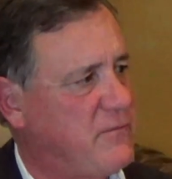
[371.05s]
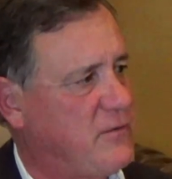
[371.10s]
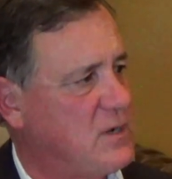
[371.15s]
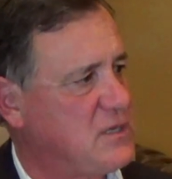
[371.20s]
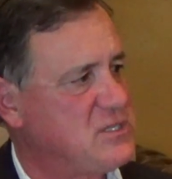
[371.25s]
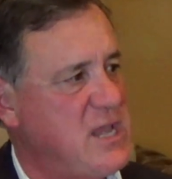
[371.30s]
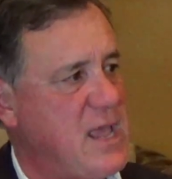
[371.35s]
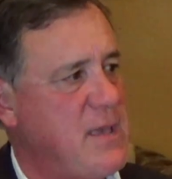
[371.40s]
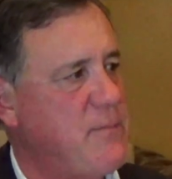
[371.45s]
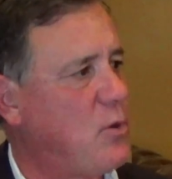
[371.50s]
for
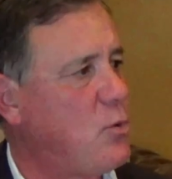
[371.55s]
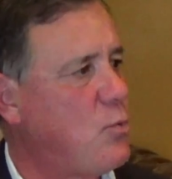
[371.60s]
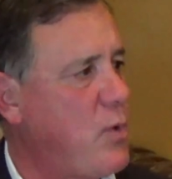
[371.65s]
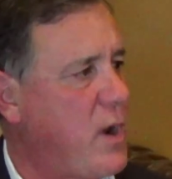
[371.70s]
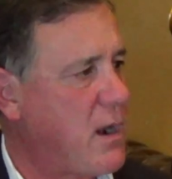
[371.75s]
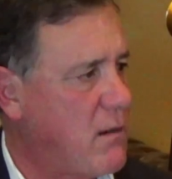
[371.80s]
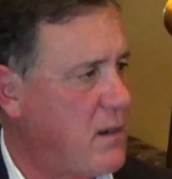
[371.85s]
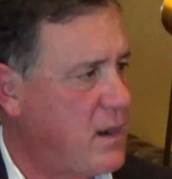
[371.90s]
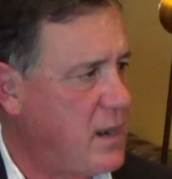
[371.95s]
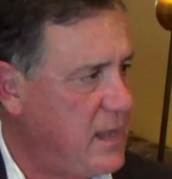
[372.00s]
example,
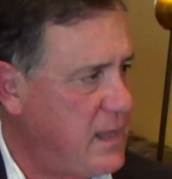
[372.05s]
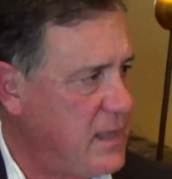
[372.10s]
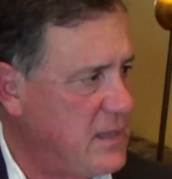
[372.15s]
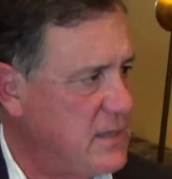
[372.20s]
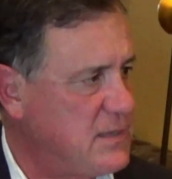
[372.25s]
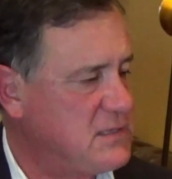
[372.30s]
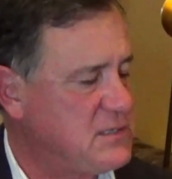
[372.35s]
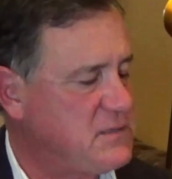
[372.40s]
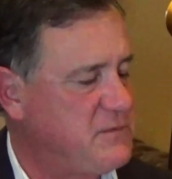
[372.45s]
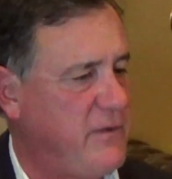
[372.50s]
where it
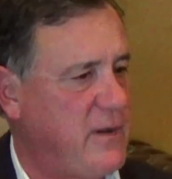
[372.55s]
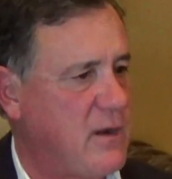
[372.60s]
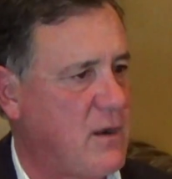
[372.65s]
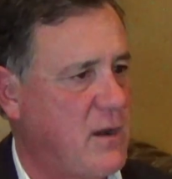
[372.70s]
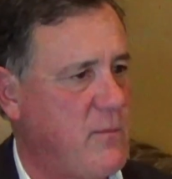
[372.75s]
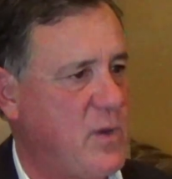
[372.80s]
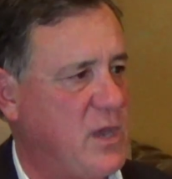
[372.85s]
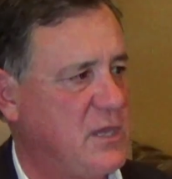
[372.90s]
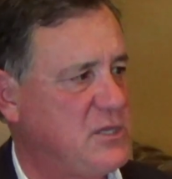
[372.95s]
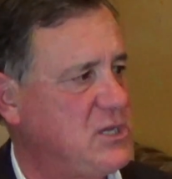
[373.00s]
is
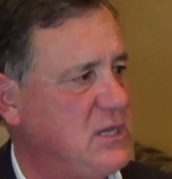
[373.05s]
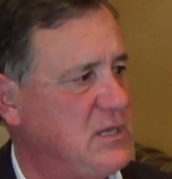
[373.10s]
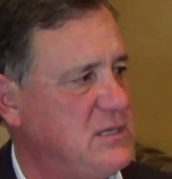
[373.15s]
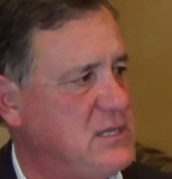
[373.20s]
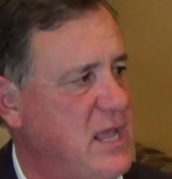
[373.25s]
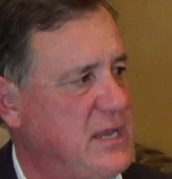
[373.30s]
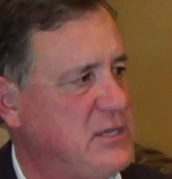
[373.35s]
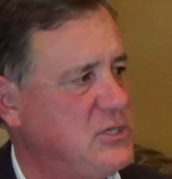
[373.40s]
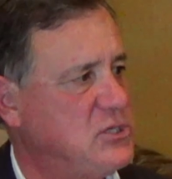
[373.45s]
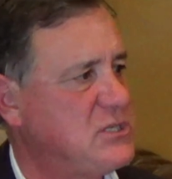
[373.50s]
very much
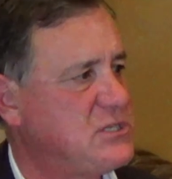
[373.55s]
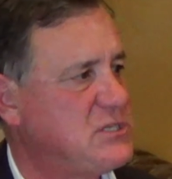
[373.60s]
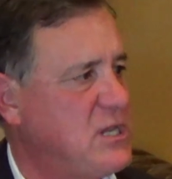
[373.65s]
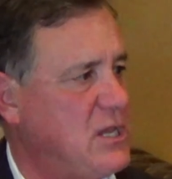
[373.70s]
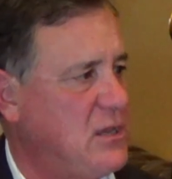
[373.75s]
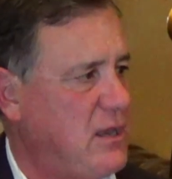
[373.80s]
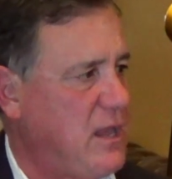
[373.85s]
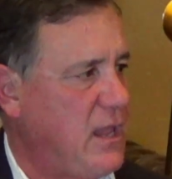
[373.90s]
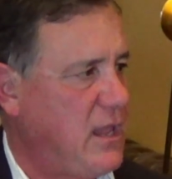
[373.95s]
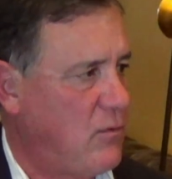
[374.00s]
contentious
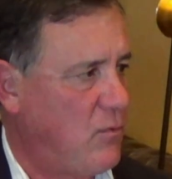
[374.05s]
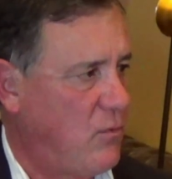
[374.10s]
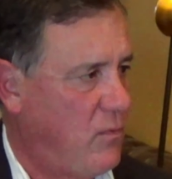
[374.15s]
and it